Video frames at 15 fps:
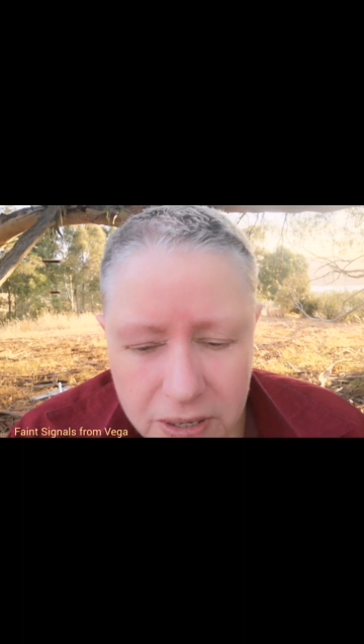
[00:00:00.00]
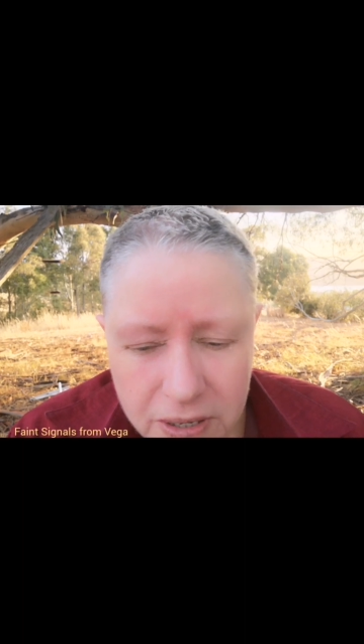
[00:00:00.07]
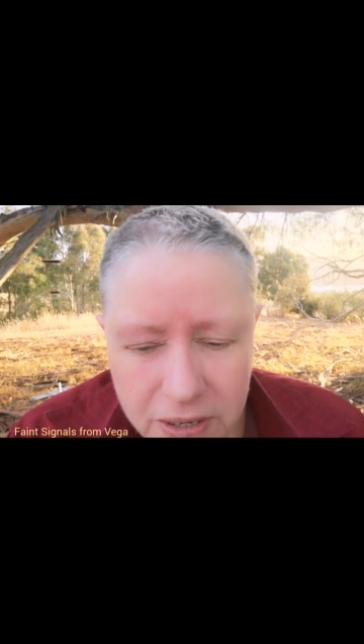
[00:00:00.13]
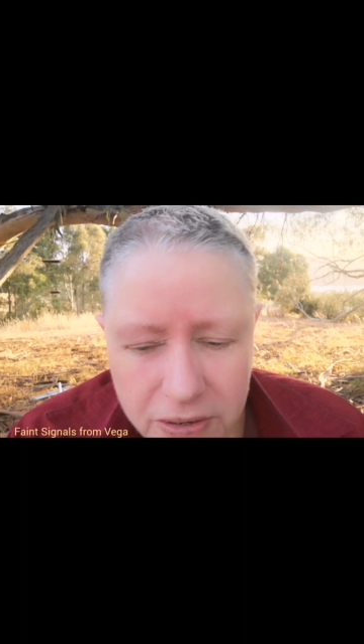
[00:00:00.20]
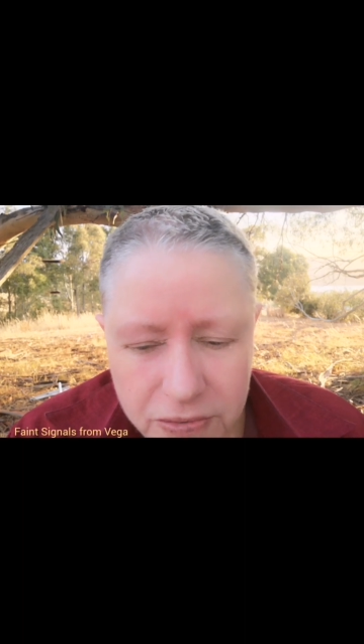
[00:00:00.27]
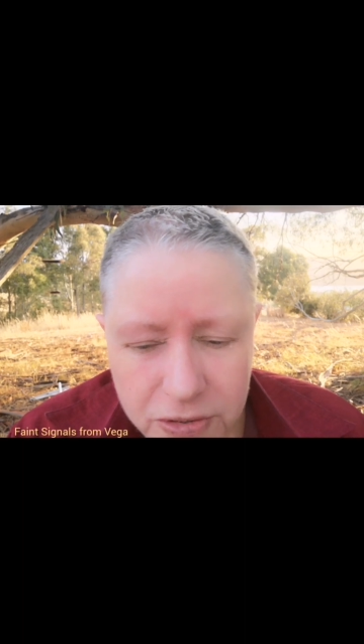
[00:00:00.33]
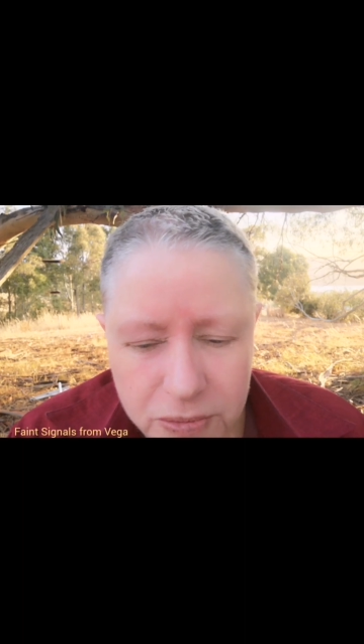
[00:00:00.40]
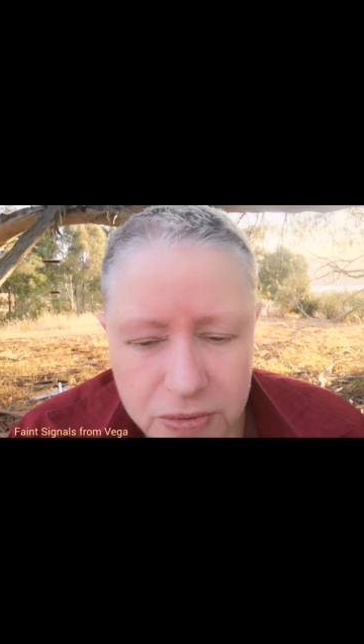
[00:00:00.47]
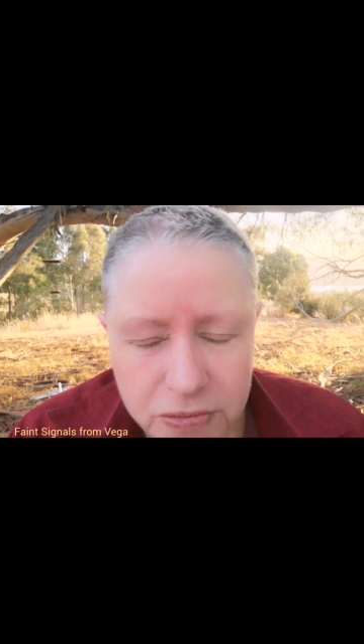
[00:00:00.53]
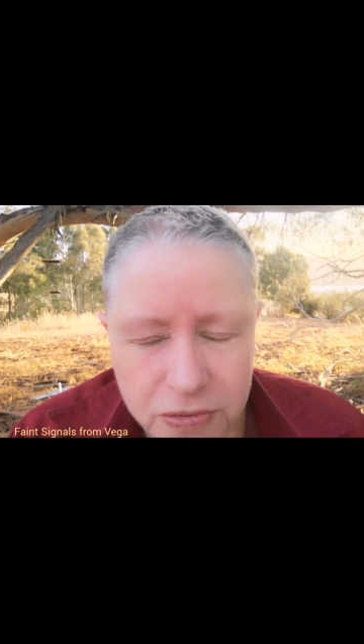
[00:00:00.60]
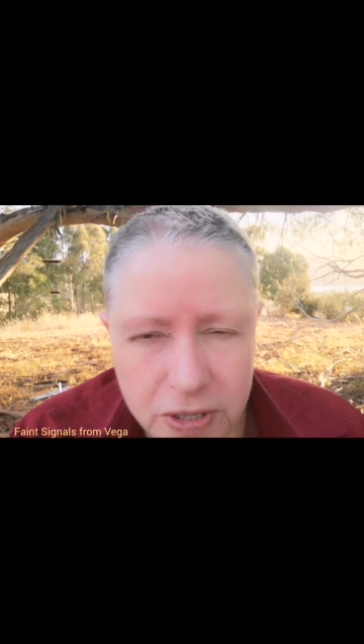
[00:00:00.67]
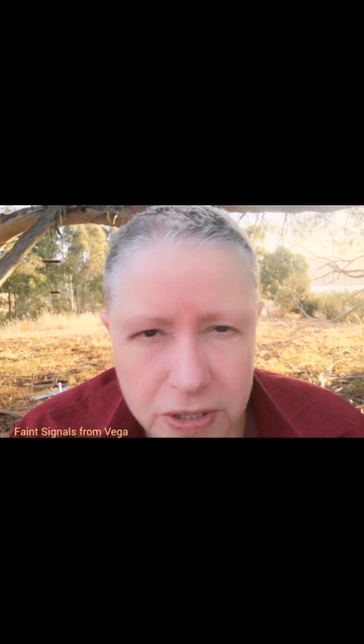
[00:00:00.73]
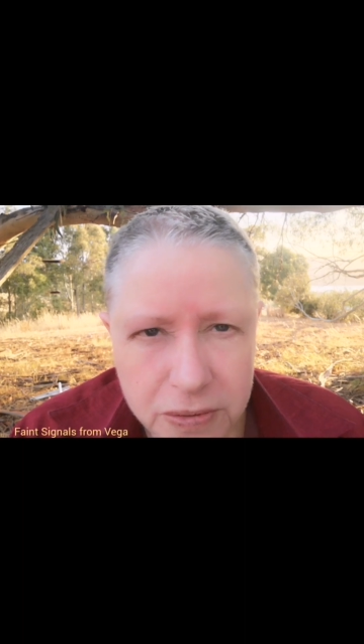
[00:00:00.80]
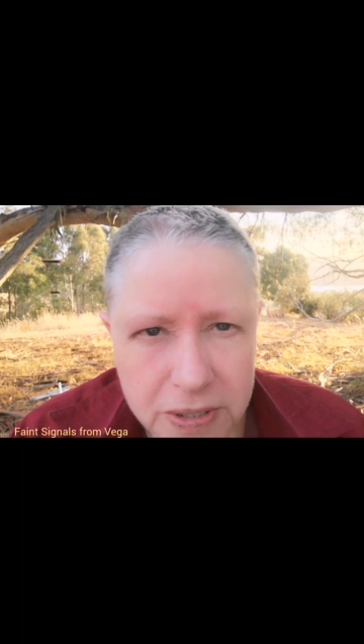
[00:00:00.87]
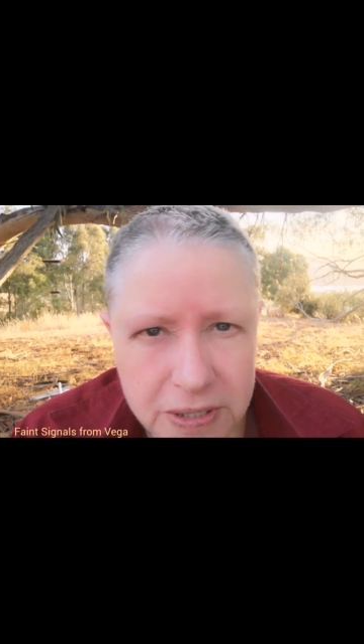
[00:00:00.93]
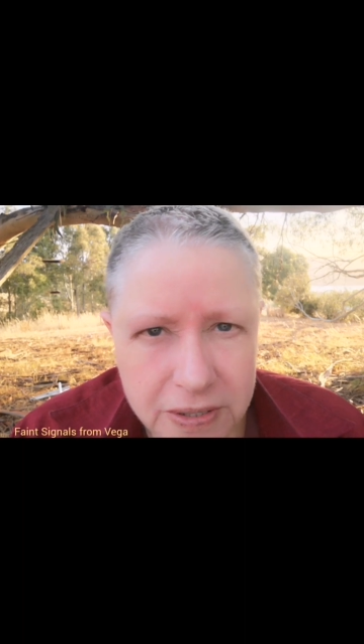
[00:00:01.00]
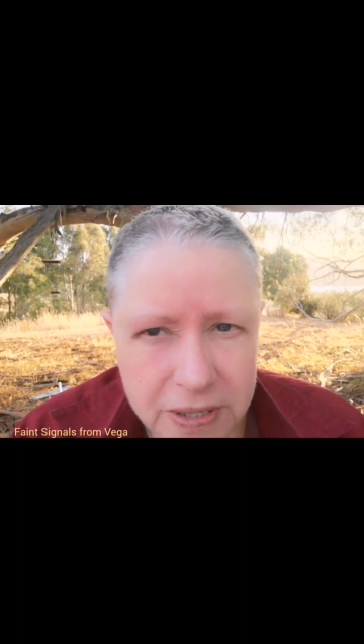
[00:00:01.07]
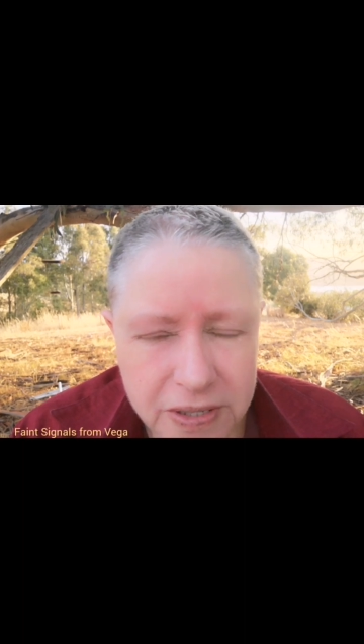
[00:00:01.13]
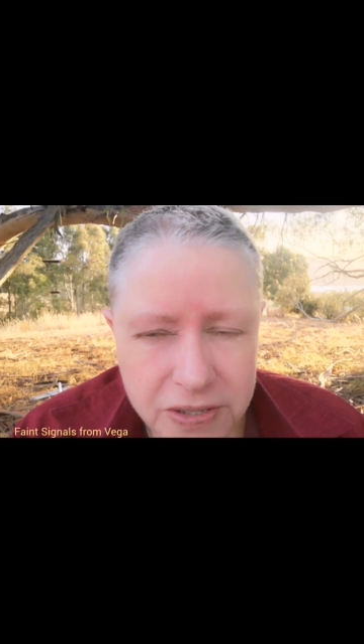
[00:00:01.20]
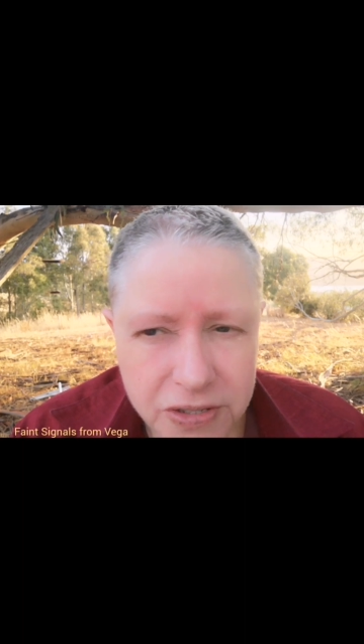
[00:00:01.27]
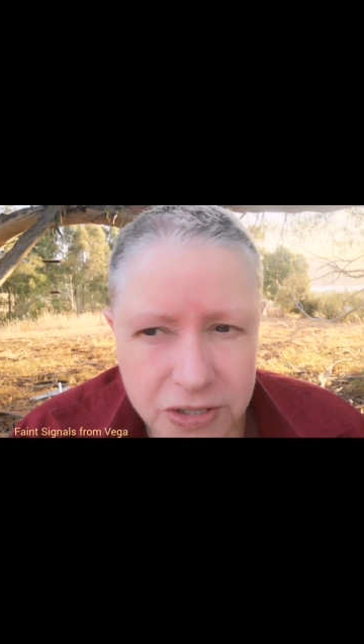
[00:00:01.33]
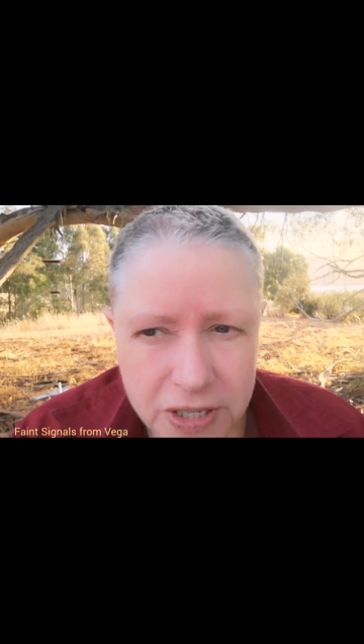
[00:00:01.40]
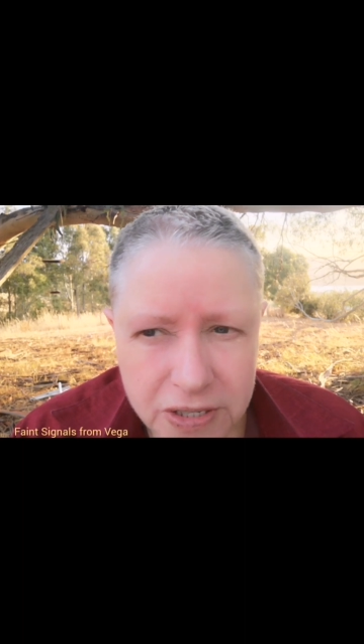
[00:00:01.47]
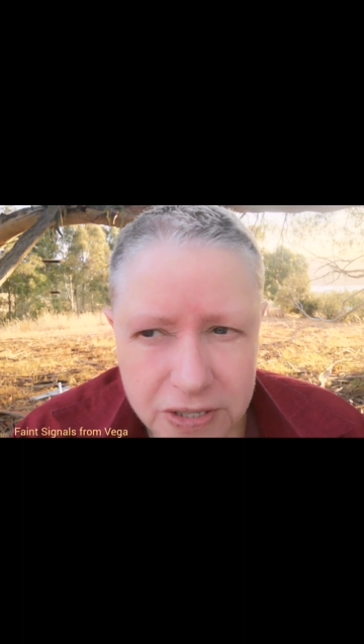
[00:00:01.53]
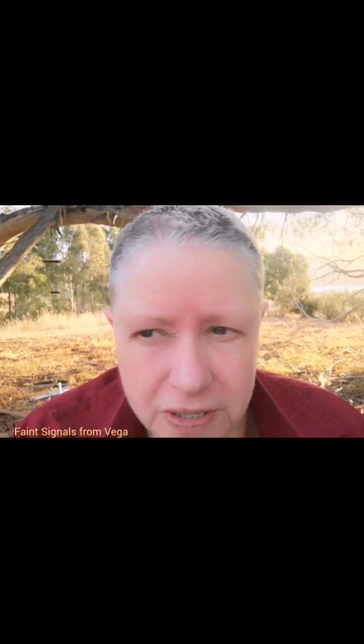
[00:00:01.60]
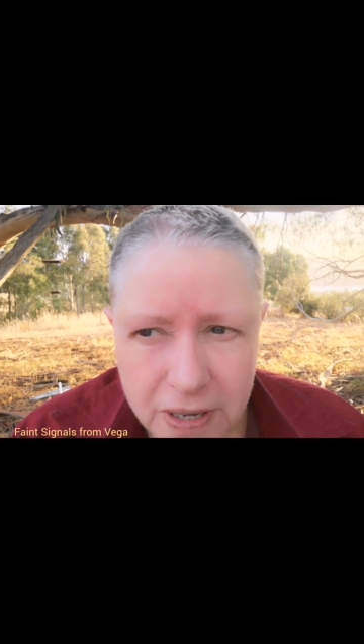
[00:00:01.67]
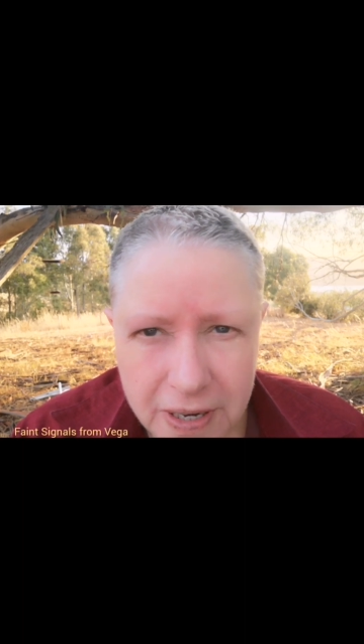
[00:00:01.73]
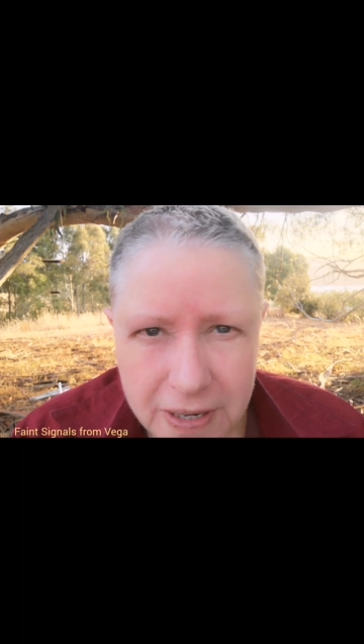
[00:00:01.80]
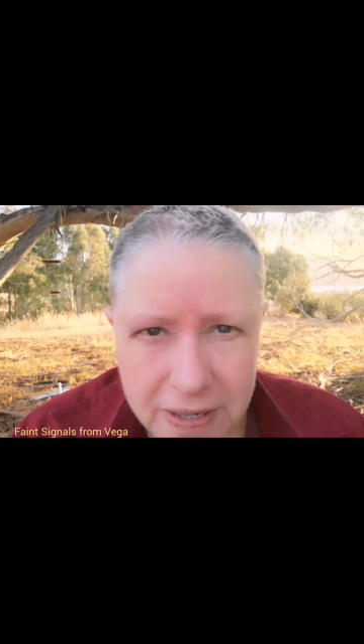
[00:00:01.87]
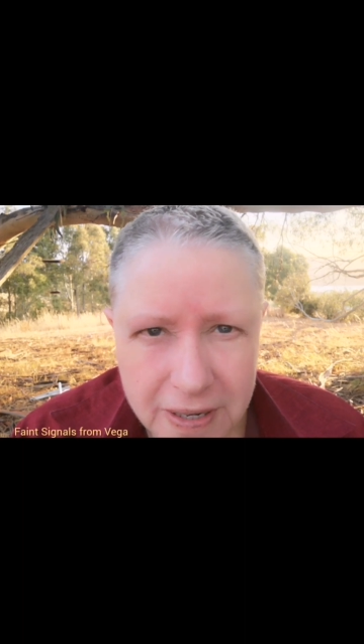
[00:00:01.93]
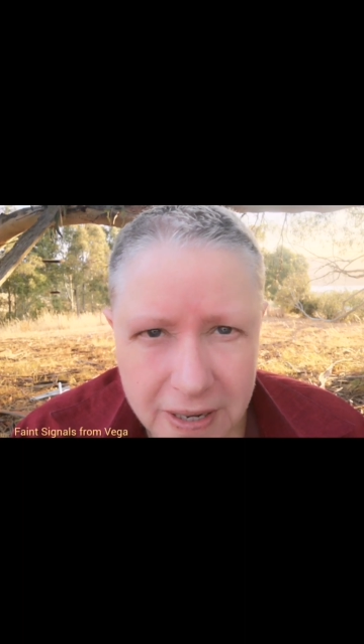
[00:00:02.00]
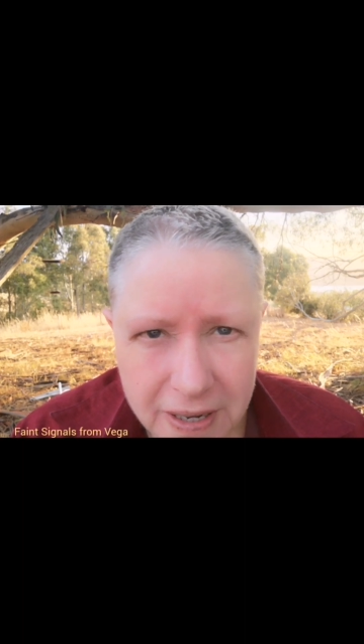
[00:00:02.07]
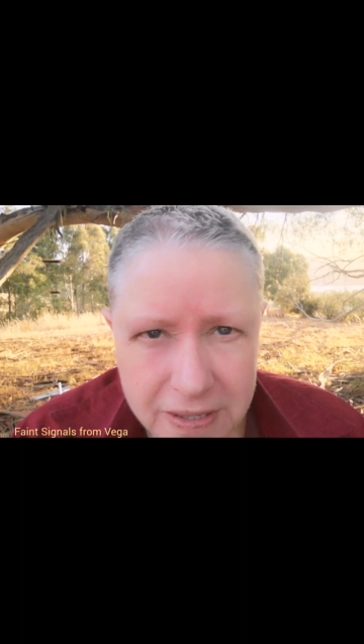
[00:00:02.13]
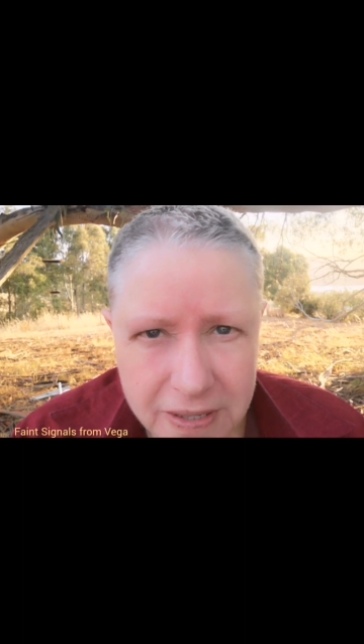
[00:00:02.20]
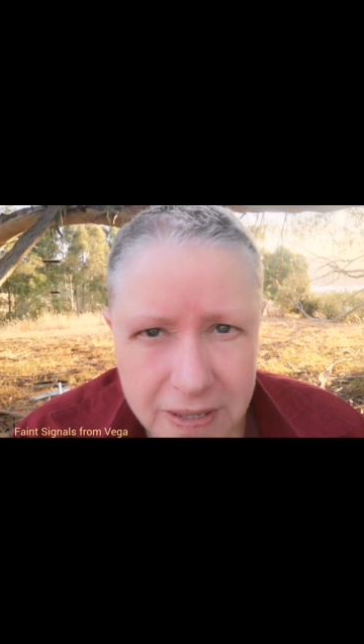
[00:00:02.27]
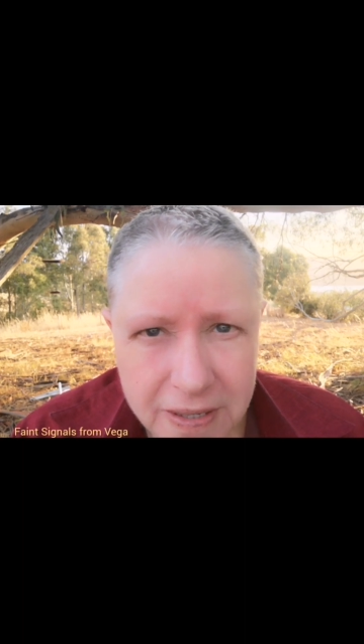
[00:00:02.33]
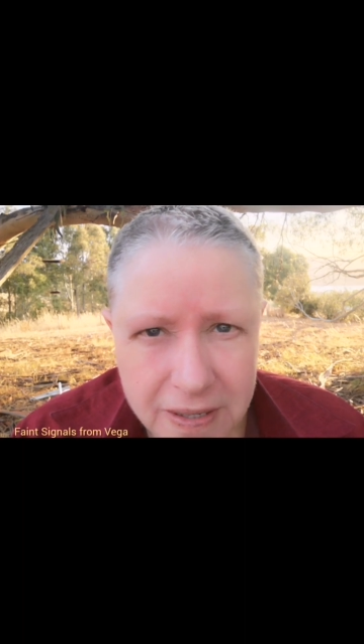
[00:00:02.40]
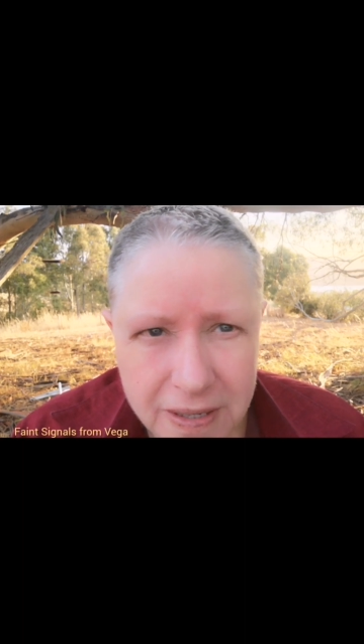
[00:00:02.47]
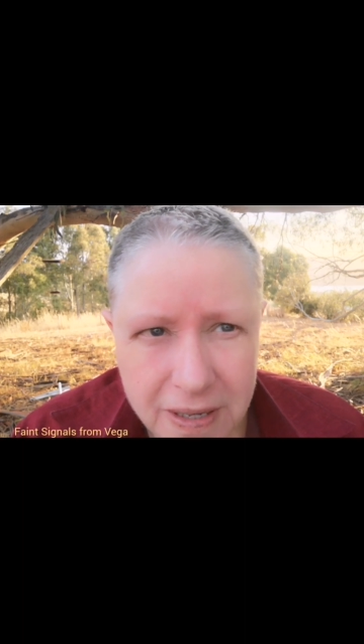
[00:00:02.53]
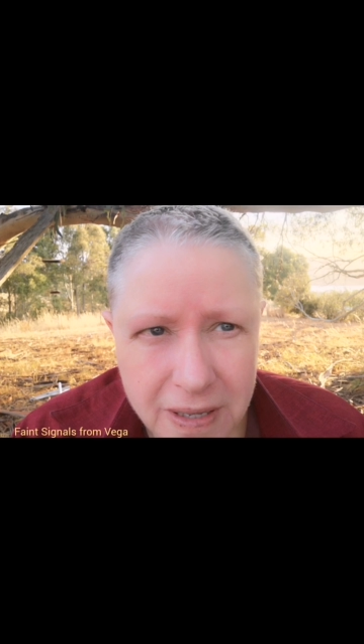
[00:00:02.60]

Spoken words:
if you've been following this genocide in Gaza,